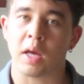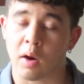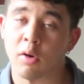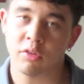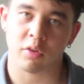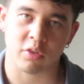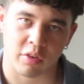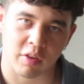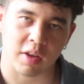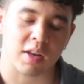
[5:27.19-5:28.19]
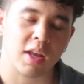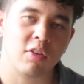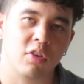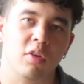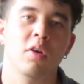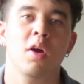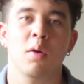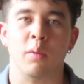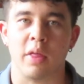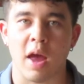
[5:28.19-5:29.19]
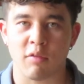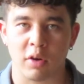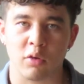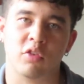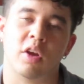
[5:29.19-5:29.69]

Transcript: And also, just like in nature, with every new